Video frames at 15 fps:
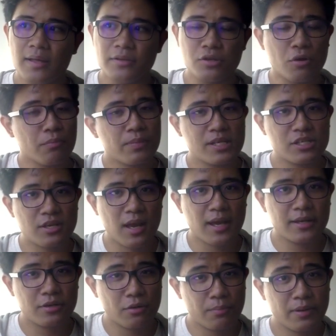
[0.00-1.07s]
don't be
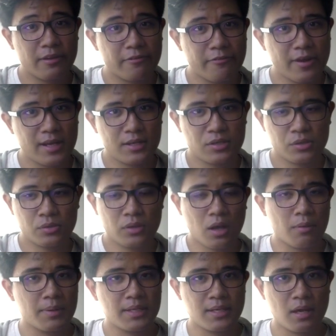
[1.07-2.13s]
shy, don't be afraid to
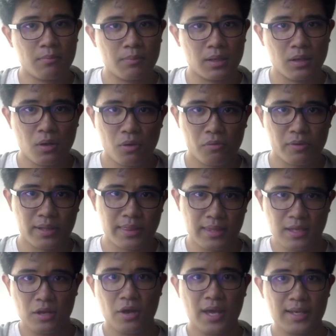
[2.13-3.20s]
comment down below with,
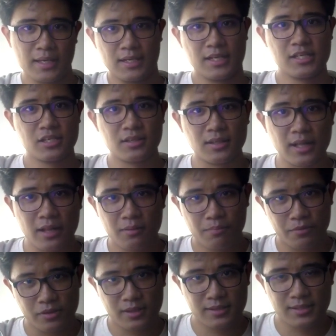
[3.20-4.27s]
you know, any additional help
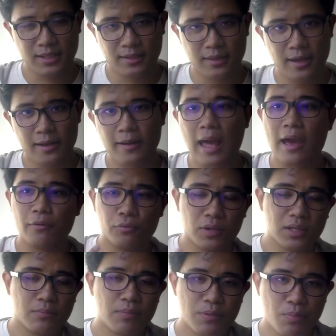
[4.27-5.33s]
or things like that. I
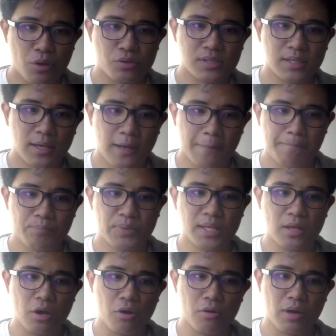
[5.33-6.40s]
will be posting up, you
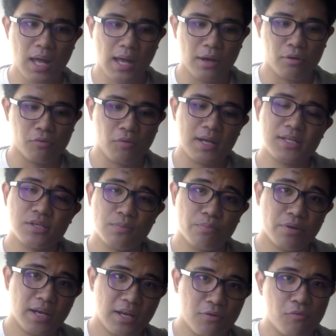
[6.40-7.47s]
know, what to
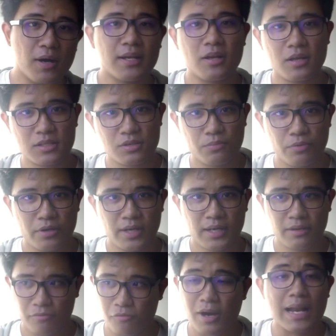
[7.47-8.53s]
bring, what not to
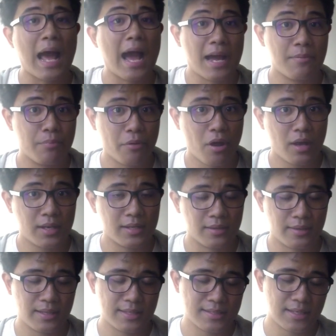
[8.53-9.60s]
bring, what I brought and
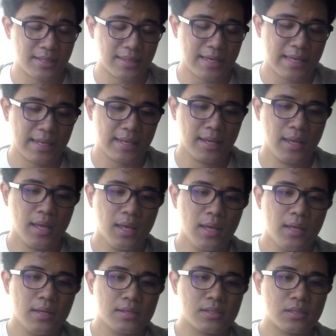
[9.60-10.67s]
things like that.
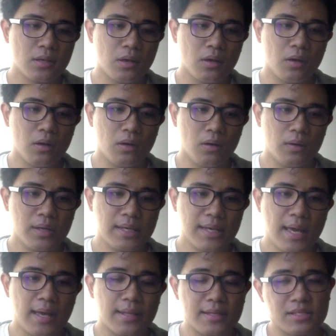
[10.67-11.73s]
So
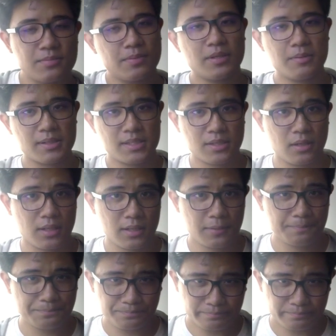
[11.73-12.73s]
yeah, that's pretty much all.